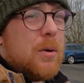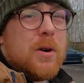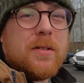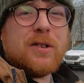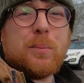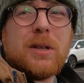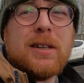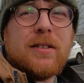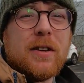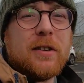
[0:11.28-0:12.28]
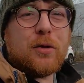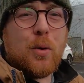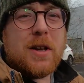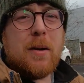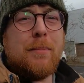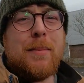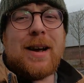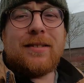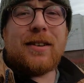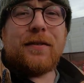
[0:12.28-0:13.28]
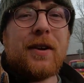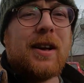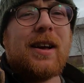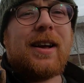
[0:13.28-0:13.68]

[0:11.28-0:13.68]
quite aware this place is quite massive,